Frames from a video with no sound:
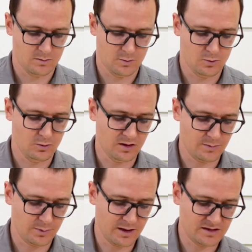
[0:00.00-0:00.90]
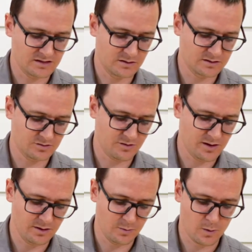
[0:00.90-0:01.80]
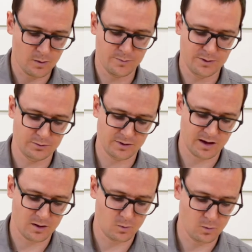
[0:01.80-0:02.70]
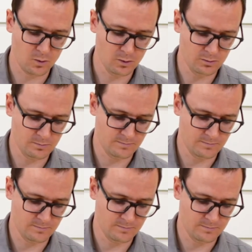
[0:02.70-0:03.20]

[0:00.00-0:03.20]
We'll keep placing these around while we build our wall.